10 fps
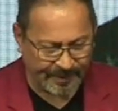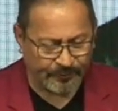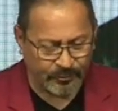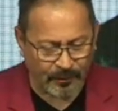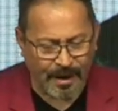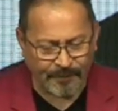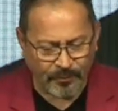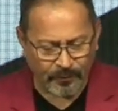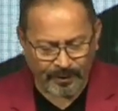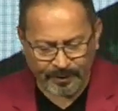give to
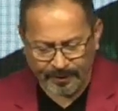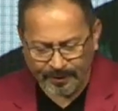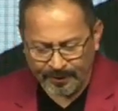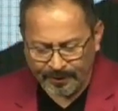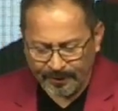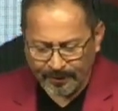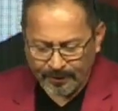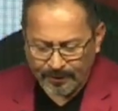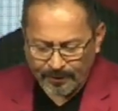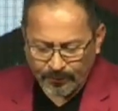everyone
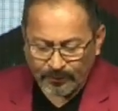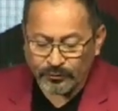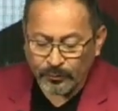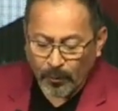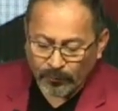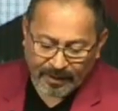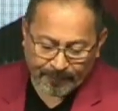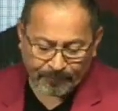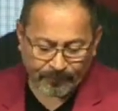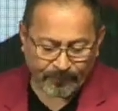what you owe them.
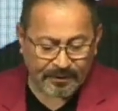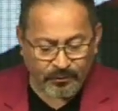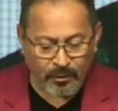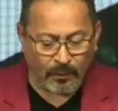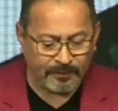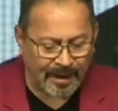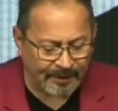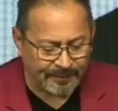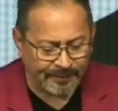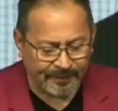If you owe
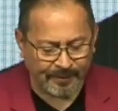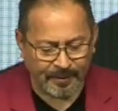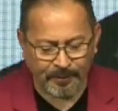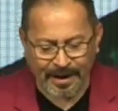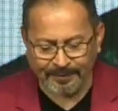taxes, pay